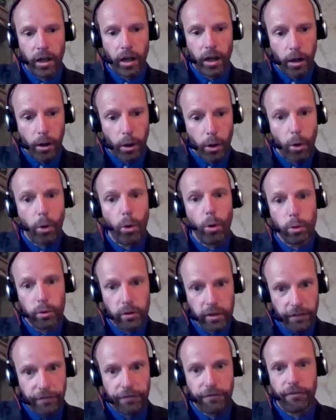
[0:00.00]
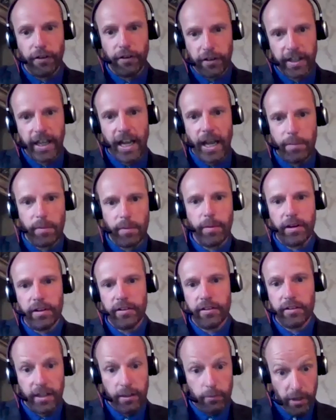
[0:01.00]
a, whole different
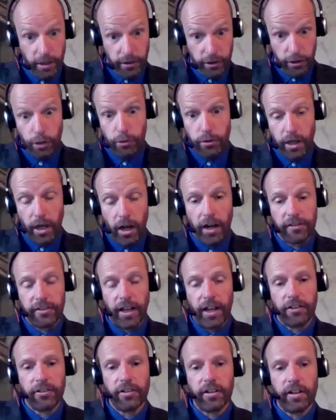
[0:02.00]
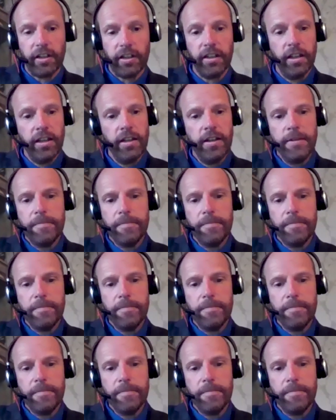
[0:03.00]
capability with you guys actually.